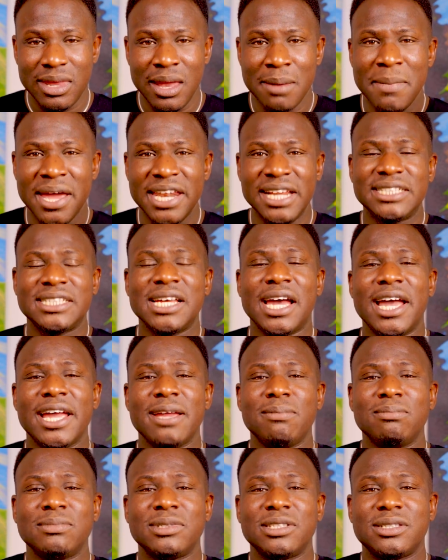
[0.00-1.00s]
many
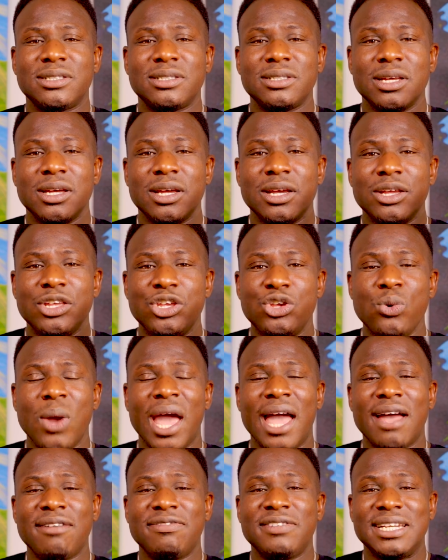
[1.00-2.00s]
times you
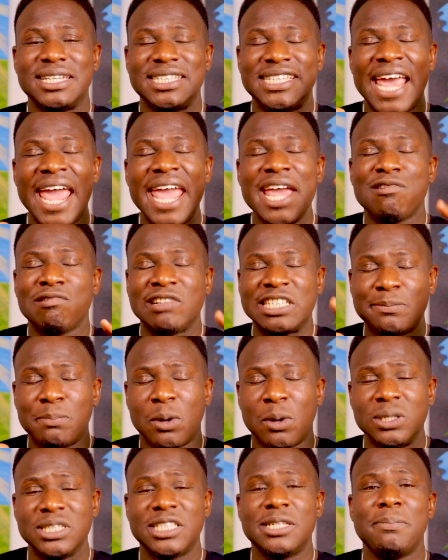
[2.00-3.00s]
have to take
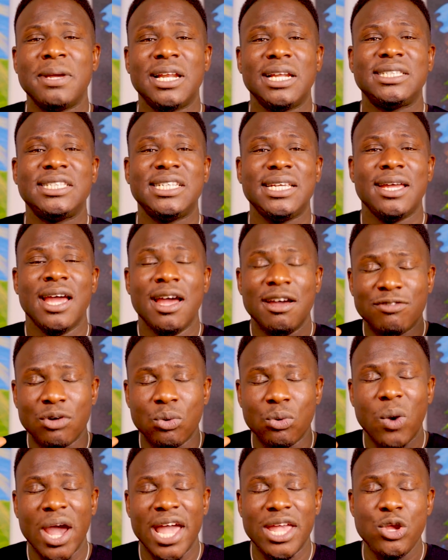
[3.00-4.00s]
responsibility
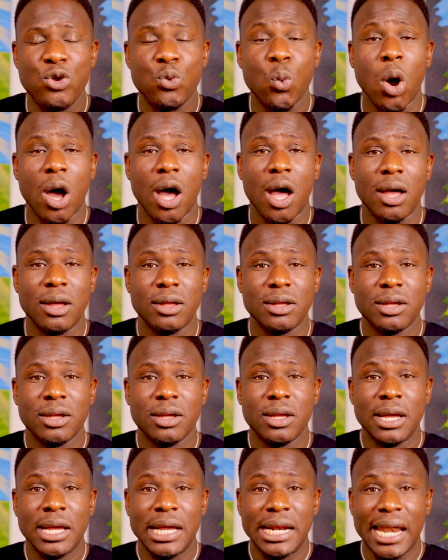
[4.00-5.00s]
for where you are.
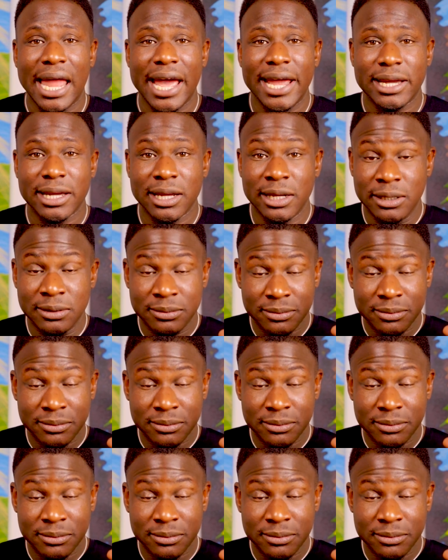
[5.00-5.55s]
Like,